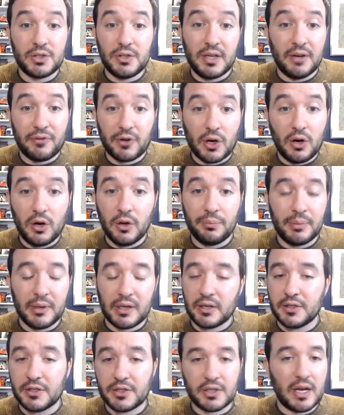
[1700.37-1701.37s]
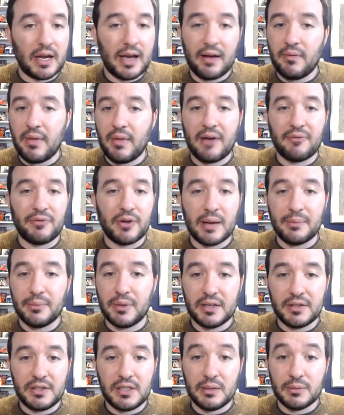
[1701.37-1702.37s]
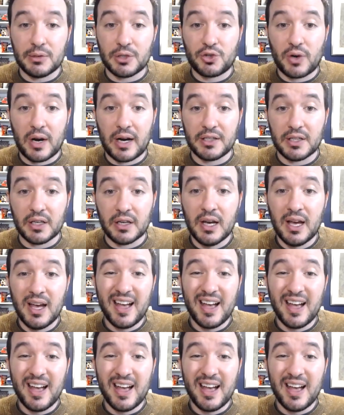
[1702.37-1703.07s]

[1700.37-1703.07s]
difficult because every NBA team is trying to